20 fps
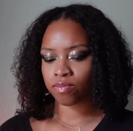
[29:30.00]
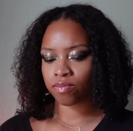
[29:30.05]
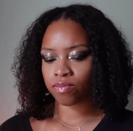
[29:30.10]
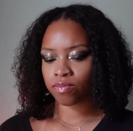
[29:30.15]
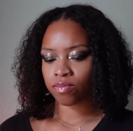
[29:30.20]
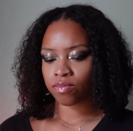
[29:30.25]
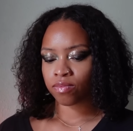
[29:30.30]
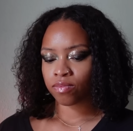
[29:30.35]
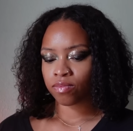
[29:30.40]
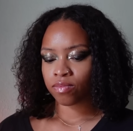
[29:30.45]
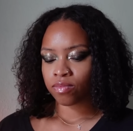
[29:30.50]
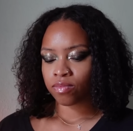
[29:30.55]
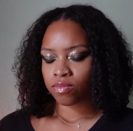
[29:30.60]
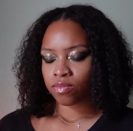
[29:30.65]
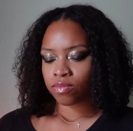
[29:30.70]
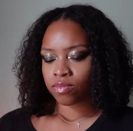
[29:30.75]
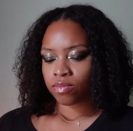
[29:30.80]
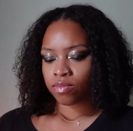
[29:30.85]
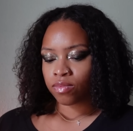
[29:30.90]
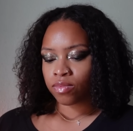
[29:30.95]

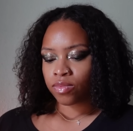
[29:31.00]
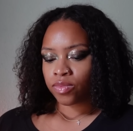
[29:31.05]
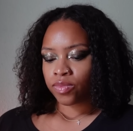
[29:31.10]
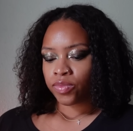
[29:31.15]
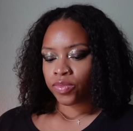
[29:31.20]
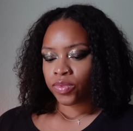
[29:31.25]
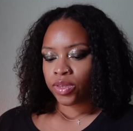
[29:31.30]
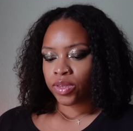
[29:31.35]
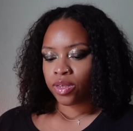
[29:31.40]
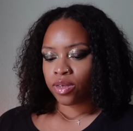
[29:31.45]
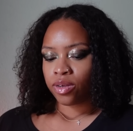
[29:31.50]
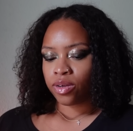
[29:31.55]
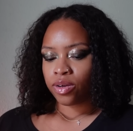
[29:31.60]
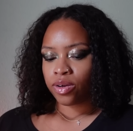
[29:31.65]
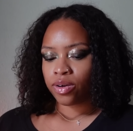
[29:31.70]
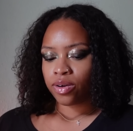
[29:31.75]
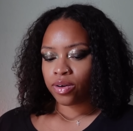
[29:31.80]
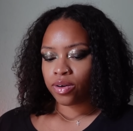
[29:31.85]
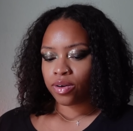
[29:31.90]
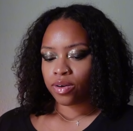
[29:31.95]

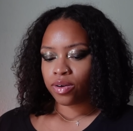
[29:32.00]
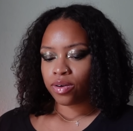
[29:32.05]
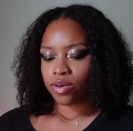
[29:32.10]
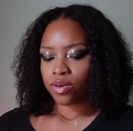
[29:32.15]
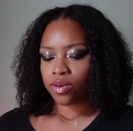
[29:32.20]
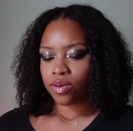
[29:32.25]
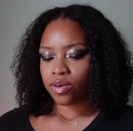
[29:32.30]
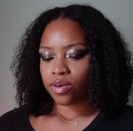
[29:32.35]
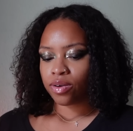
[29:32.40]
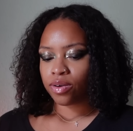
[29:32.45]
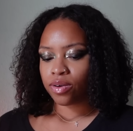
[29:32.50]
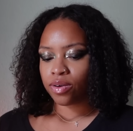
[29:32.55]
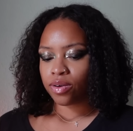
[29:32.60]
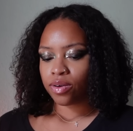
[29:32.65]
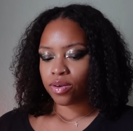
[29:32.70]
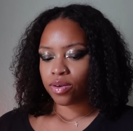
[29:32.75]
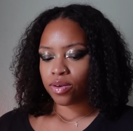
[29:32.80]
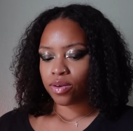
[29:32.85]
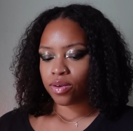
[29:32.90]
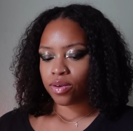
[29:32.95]

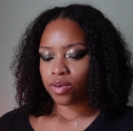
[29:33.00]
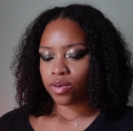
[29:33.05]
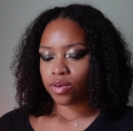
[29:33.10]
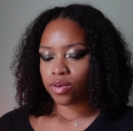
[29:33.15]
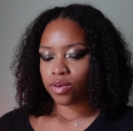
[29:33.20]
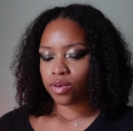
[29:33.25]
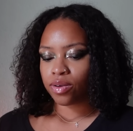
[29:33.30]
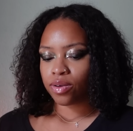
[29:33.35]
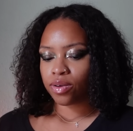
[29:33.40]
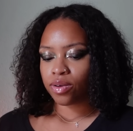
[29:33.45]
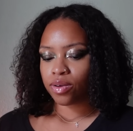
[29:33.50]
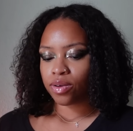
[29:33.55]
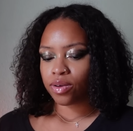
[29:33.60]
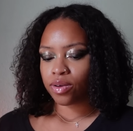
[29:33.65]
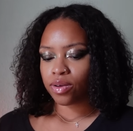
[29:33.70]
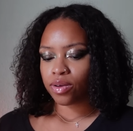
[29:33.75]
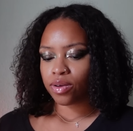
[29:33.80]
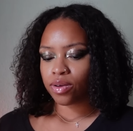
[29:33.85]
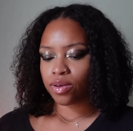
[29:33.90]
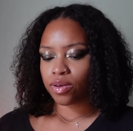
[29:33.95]

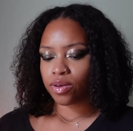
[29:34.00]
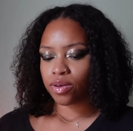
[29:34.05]
(no one is talking)